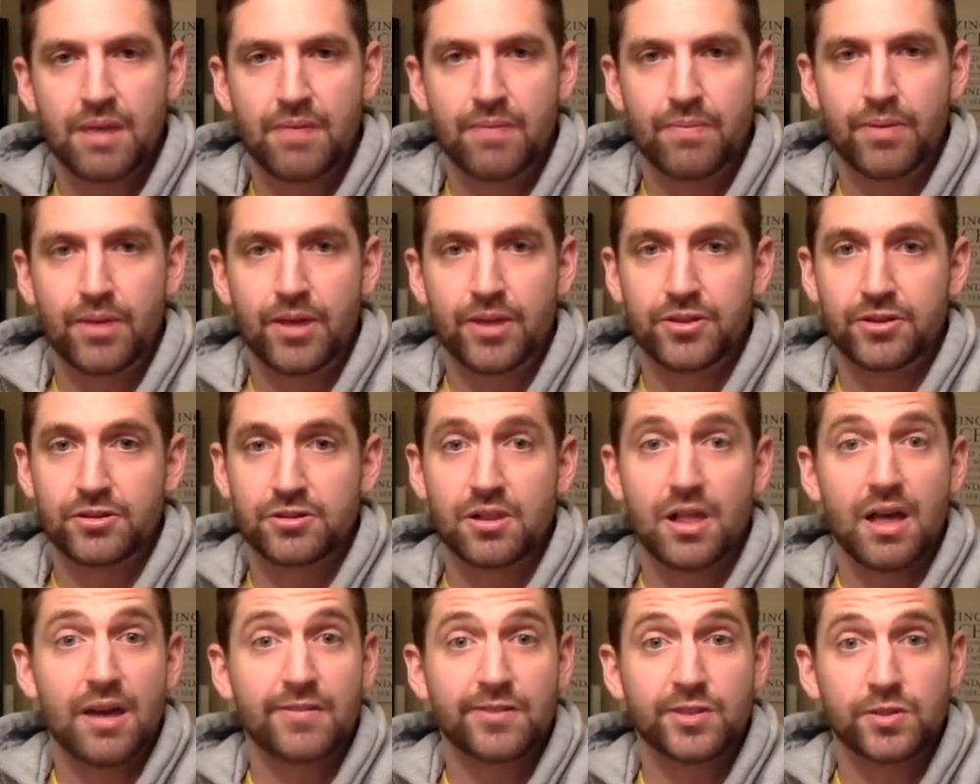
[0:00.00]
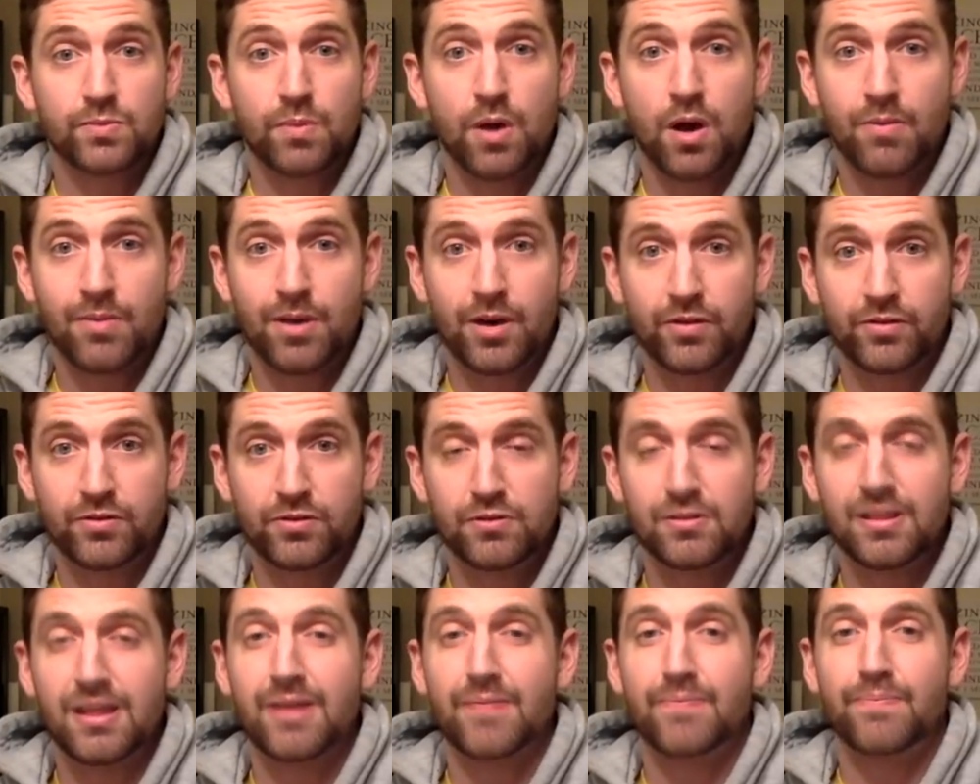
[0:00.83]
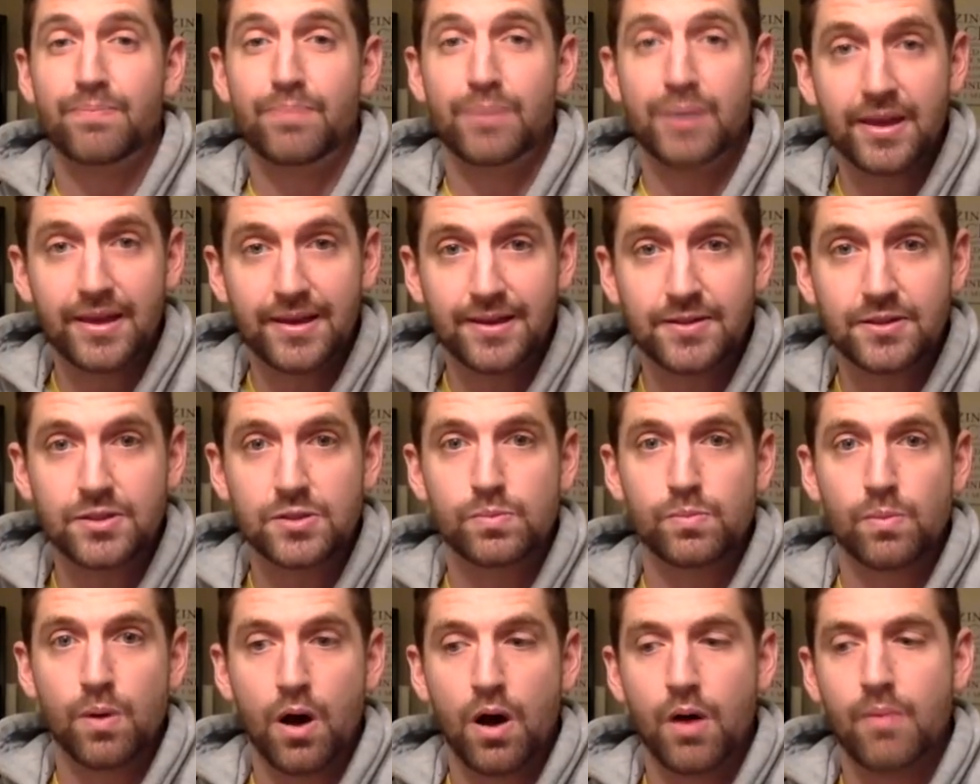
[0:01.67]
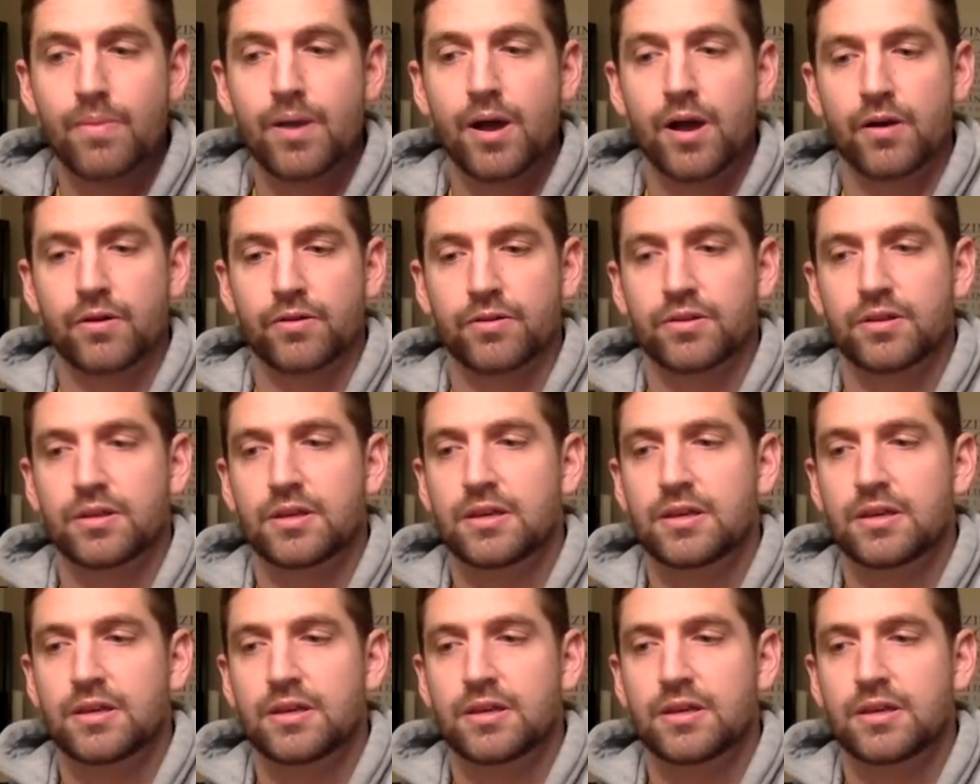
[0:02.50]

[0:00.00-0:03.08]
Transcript: But there's a lot of smallmouth too, a lot of big smallmouth.